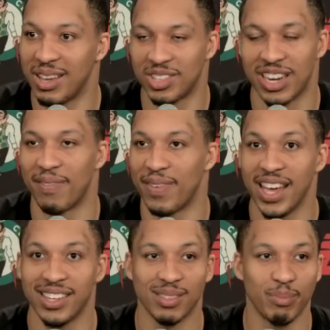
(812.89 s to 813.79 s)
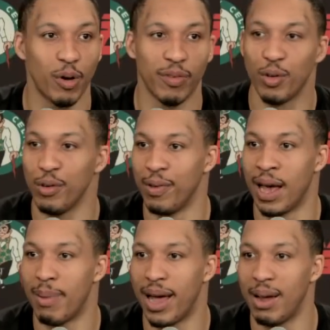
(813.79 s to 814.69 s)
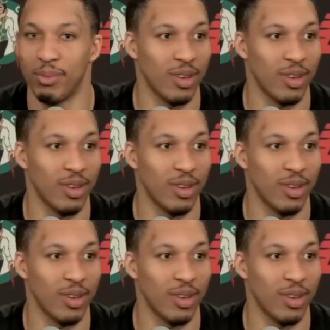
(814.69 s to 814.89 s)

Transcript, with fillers: Shot fakes and both dudes fly by him.